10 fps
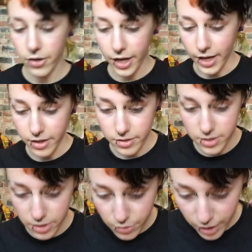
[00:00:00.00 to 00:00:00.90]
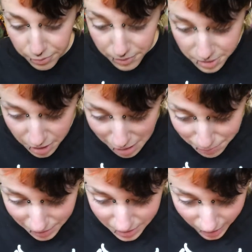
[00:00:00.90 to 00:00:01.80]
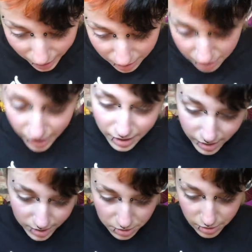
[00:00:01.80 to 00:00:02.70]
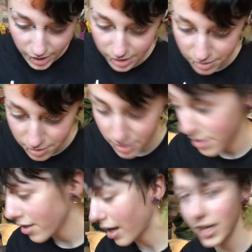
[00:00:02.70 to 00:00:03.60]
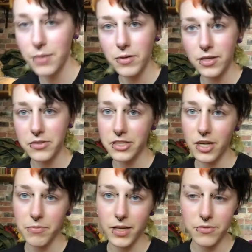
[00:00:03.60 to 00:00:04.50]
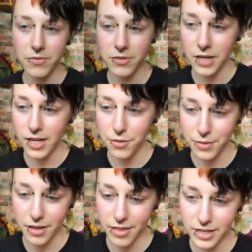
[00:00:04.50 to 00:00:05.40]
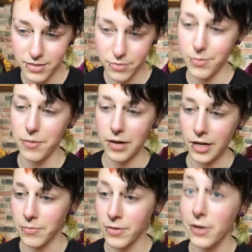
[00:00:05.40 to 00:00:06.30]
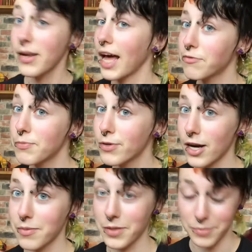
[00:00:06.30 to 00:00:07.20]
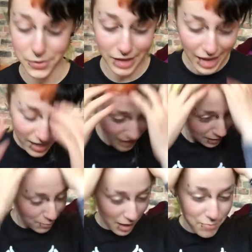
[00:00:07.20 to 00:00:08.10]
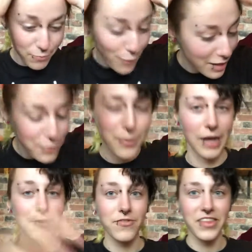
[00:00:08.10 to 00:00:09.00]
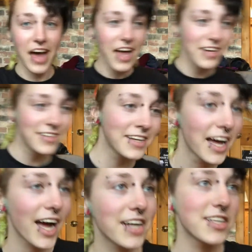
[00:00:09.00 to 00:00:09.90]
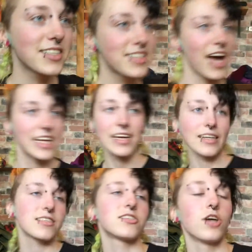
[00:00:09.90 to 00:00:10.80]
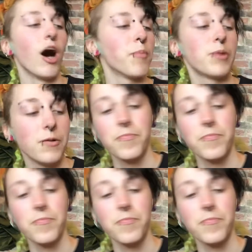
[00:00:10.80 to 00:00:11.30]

okay, so I went shopping today and yesterday. I keep on going shopping for Halloween things with my mom. We have a problem, okay? I'm, I'm well aware of that. I just, I can't stop.